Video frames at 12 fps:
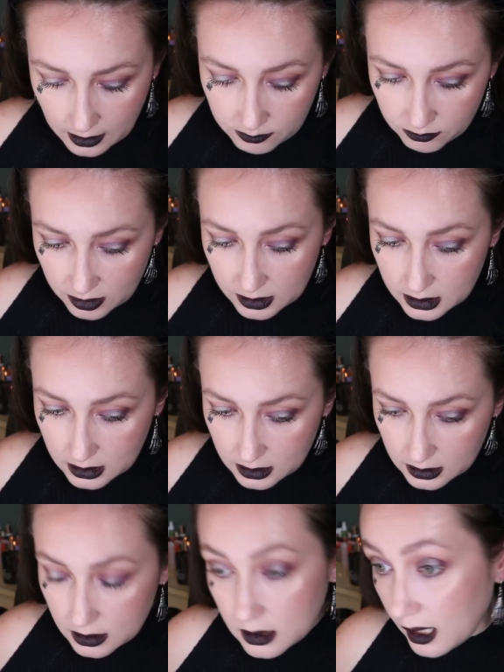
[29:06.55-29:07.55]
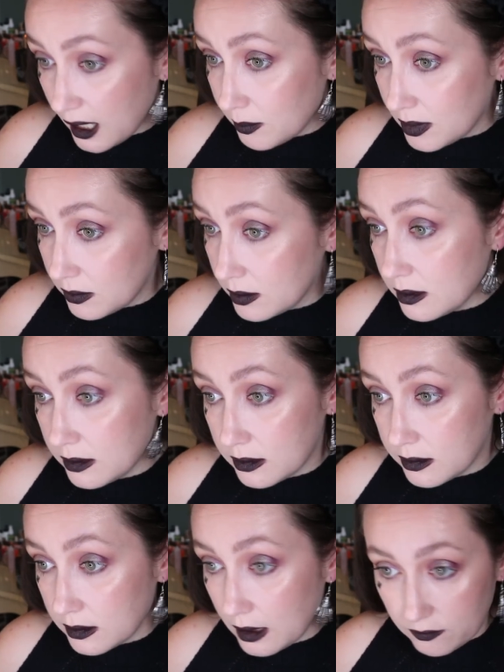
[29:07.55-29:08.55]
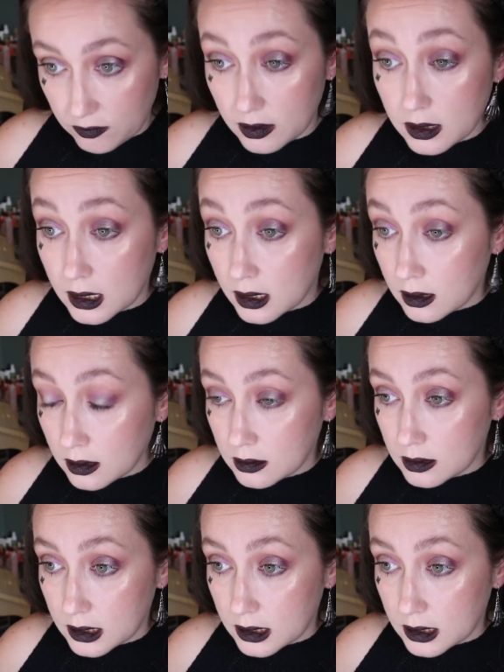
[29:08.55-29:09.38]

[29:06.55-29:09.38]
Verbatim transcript: I'm really happy with everything.